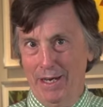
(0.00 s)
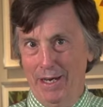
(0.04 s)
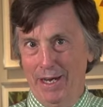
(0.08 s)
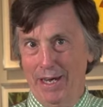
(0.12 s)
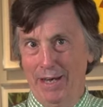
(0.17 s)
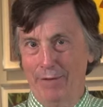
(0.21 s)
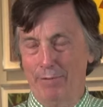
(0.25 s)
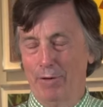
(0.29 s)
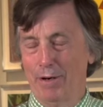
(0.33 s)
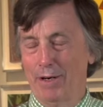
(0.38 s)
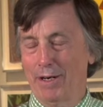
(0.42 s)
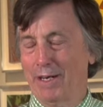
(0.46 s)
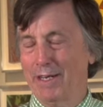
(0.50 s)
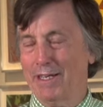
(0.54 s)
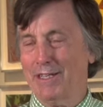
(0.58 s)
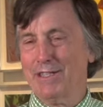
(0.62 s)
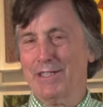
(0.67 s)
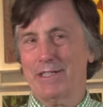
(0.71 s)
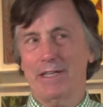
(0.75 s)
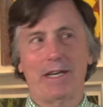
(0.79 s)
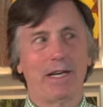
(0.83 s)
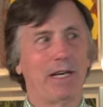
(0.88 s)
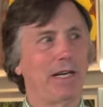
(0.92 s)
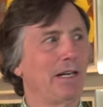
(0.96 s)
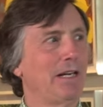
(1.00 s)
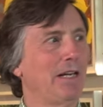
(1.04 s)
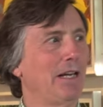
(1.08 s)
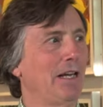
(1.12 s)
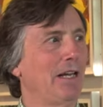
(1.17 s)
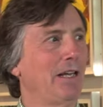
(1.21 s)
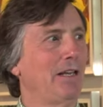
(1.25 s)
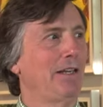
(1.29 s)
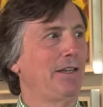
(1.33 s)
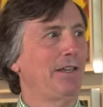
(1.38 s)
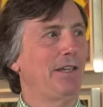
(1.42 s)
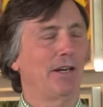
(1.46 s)
And when I say
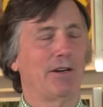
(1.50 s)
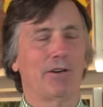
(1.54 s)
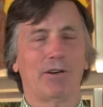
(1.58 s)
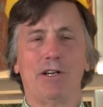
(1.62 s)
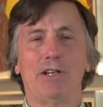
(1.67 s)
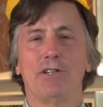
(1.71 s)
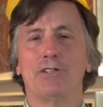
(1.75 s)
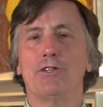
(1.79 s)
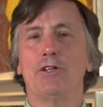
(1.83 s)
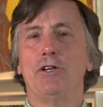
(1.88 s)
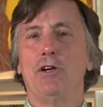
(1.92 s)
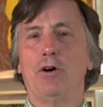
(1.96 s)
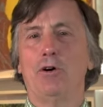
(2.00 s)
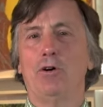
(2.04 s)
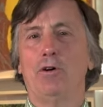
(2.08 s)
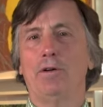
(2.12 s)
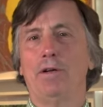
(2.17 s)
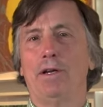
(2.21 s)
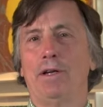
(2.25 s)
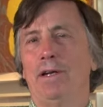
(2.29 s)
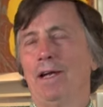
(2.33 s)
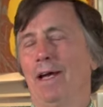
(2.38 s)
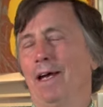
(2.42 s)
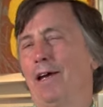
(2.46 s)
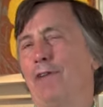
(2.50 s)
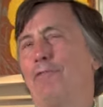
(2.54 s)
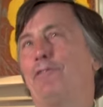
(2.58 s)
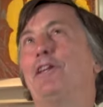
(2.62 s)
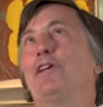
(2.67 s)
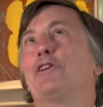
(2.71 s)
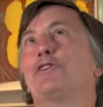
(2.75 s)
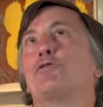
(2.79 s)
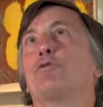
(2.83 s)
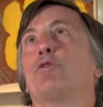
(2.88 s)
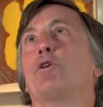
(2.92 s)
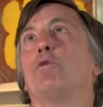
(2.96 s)
there is no, if
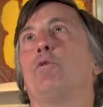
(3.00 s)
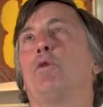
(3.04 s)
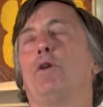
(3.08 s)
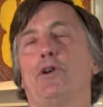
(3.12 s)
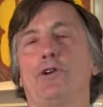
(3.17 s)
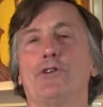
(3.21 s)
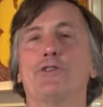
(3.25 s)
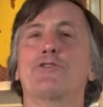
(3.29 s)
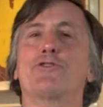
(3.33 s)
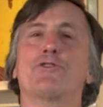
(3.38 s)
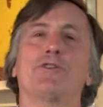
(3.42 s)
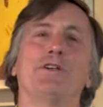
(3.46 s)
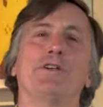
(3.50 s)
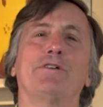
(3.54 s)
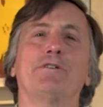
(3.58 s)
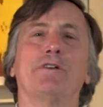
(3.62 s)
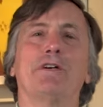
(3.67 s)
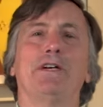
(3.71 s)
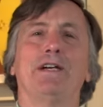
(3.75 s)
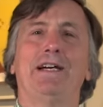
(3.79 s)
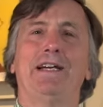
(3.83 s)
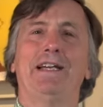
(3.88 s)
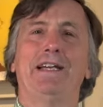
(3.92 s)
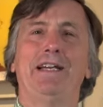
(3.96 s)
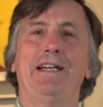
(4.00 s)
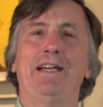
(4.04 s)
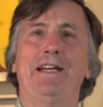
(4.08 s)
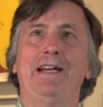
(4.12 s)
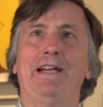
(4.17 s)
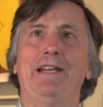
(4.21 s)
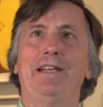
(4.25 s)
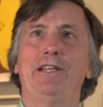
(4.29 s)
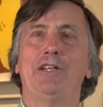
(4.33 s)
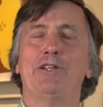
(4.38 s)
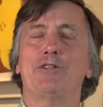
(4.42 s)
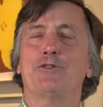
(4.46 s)
this were Wall Street, right,
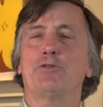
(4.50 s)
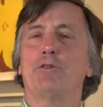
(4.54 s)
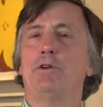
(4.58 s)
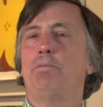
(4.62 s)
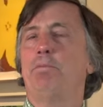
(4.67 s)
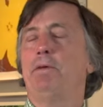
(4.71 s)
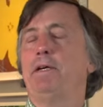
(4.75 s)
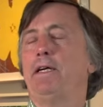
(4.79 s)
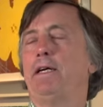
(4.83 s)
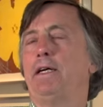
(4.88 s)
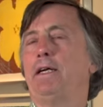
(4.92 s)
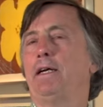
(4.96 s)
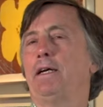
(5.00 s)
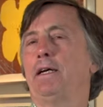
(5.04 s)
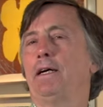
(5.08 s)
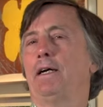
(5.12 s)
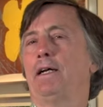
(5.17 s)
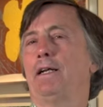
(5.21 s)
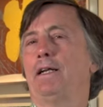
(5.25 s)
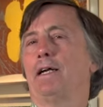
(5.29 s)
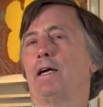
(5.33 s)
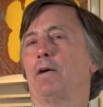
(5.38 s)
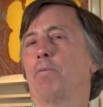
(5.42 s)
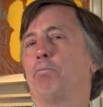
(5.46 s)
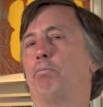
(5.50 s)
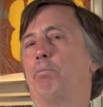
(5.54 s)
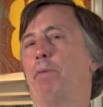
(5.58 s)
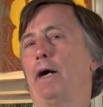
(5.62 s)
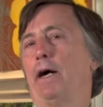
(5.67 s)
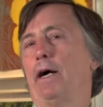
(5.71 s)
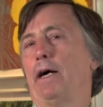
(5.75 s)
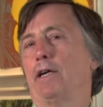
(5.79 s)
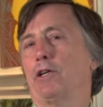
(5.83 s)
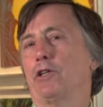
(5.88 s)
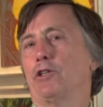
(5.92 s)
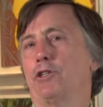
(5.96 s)
this would be like
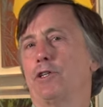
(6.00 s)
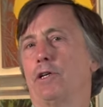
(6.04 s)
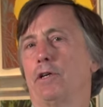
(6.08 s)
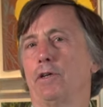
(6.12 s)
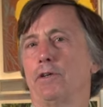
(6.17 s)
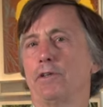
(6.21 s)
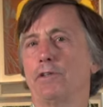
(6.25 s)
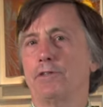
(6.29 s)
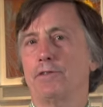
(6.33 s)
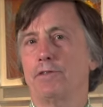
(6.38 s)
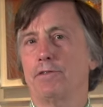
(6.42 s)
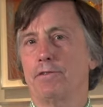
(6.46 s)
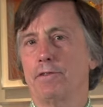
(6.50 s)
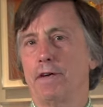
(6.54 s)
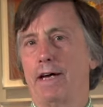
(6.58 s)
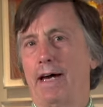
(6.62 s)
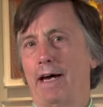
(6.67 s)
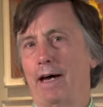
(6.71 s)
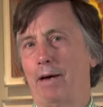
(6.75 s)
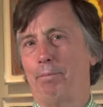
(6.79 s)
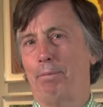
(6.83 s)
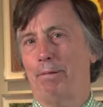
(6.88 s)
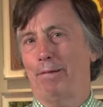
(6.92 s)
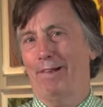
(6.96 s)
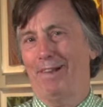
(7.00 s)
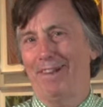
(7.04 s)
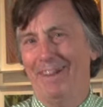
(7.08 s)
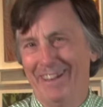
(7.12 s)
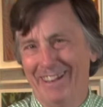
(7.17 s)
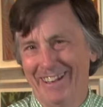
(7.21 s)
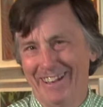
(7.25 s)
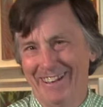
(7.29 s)
buying shares of Apple.